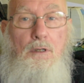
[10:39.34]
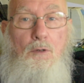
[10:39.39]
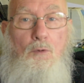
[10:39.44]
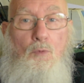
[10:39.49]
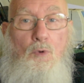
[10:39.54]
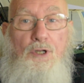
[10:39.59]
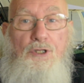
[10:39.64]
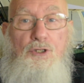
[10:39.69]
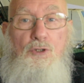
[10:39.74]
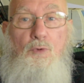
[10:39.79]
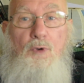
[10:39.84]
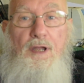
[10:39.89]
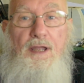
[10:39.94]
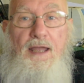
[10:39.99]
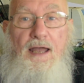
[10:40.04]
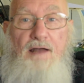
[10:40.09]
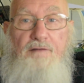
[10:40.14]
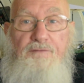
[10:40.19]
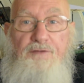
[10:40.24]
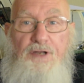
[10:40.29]
What do I
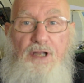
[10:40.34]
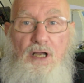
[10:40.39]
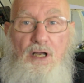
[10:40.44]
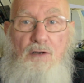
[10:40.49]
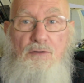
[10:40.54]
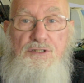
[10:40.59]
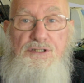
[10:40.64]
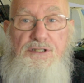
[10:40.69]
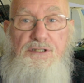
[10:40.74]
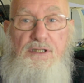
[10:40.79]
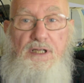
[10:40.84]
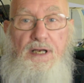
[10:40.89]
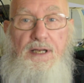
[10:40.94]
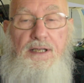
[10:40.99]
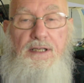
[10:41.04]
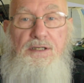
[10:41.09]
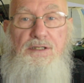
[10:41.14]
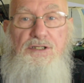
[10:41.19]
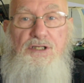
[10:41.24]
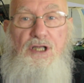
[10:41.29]
have in the house that I
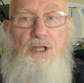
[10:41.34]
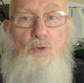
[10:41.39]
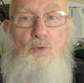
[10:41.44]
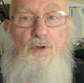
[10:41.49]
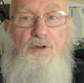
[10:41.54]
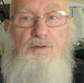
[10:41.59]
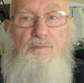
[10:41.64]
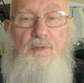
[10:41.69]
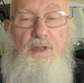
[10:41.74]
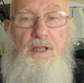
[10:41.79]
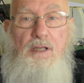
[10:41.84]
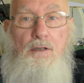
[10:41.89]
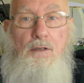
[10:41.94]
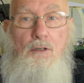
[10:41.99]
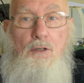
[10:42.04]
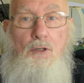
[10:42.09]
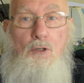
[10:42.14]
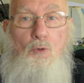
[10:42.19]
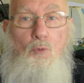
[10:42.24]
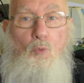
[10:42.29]
can take with me?
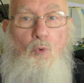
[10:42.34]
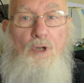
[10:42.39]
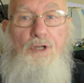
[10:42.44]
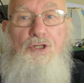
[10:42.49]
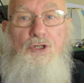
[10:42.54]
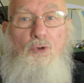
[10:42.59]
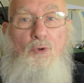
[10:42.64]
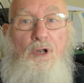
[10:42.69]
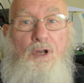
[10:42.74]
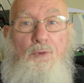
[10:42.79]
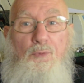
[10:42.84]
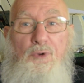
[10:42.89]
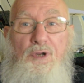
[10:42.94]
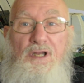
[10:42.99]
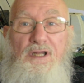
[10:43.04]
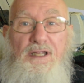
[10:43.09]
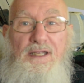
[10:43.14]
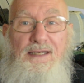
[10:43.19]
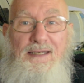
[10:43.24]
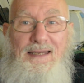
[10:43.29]
What do I
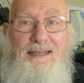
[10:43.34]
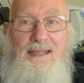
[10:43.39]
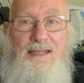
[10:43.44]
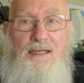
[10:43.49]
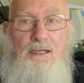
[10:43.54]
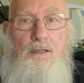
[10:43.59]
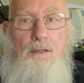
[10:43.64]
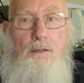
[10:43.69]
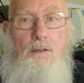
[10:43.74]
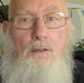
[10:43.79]
really need?